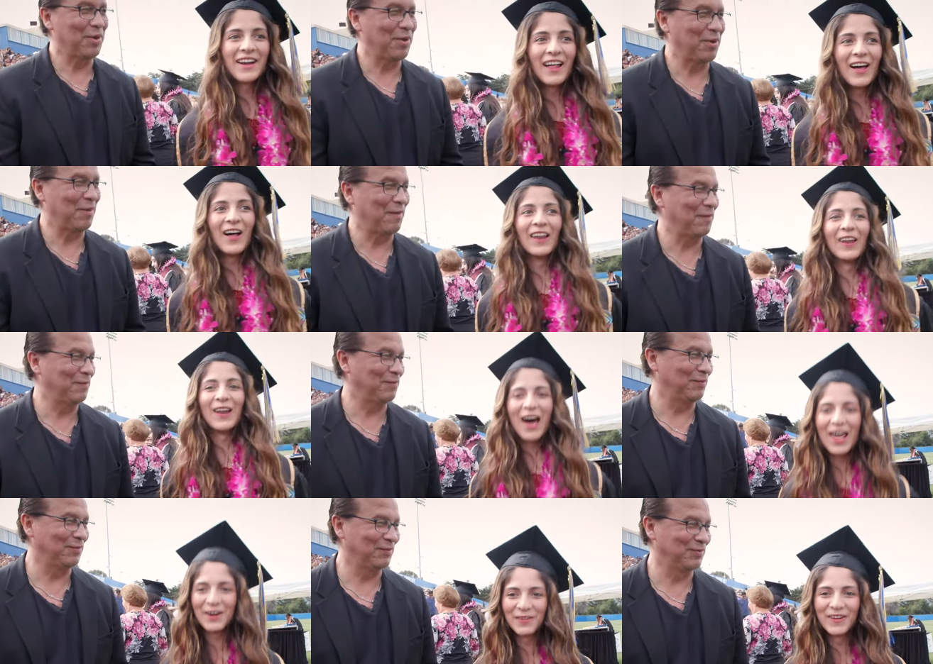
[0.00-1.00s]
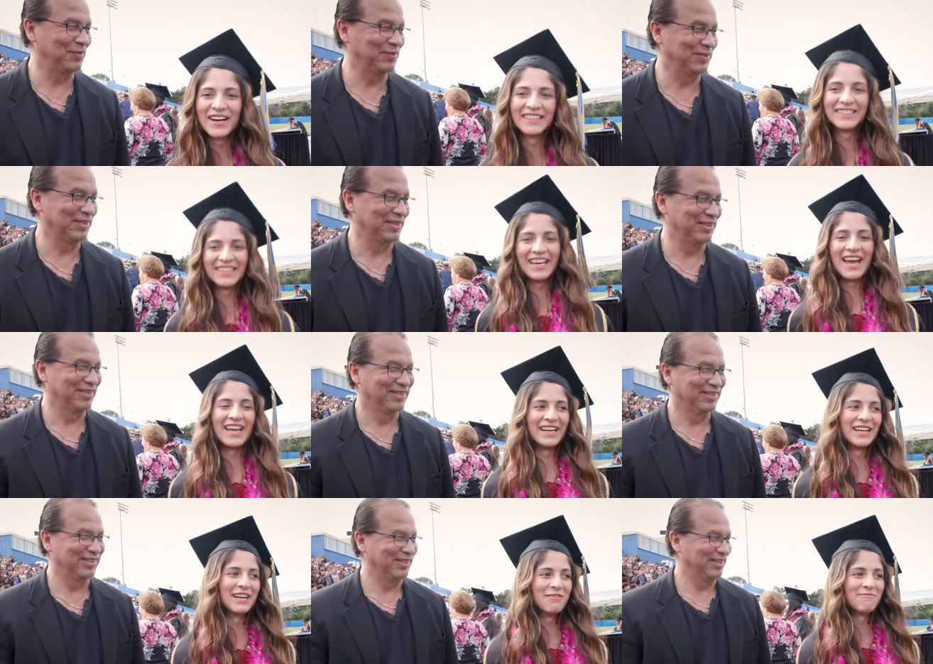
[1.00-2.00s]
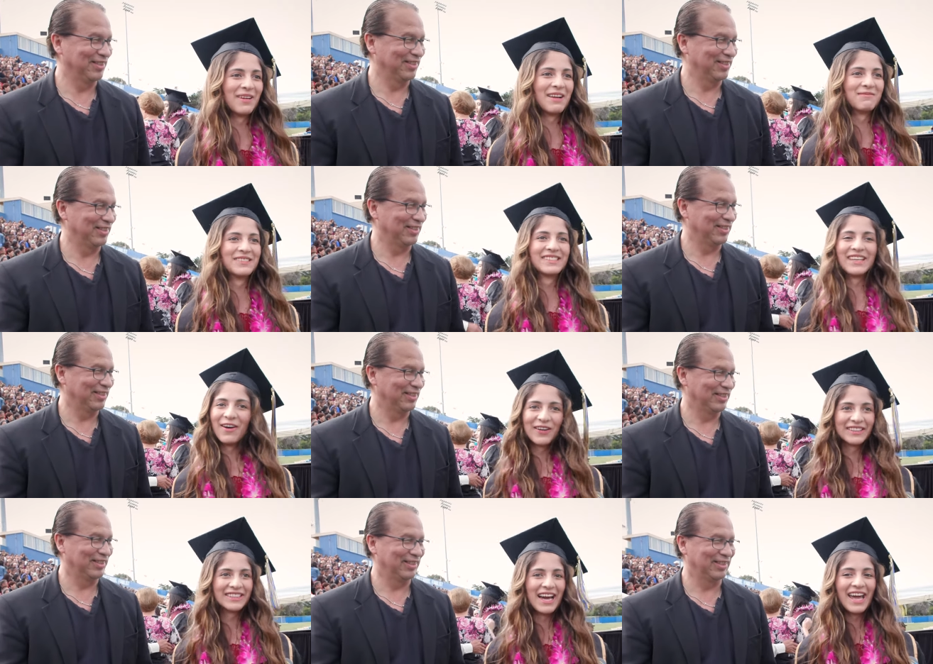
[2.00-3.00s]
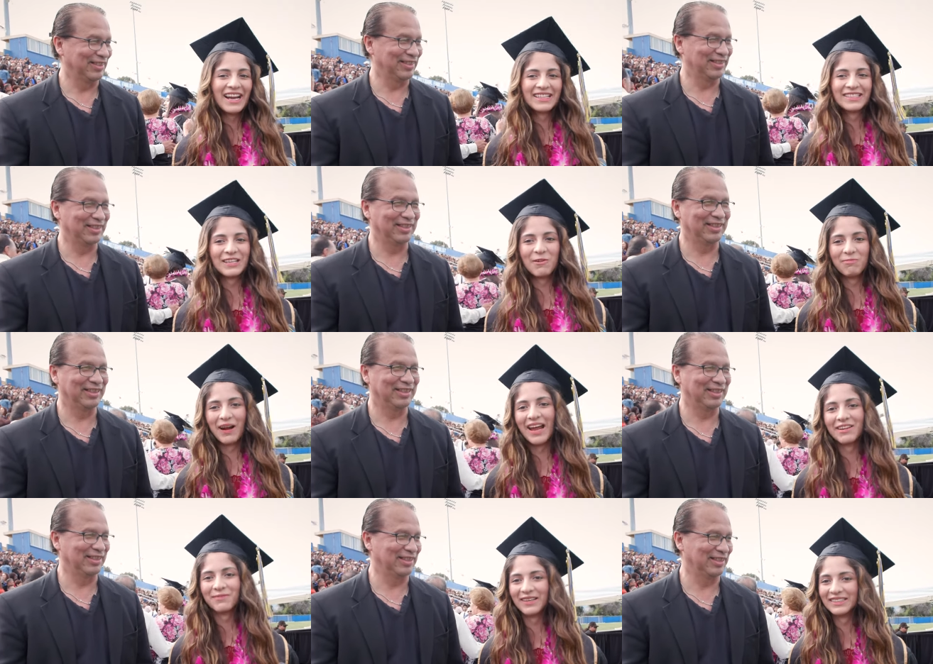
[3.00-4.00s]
Speaker 1: been a lot of work to get here, but I'm so excited and so proud of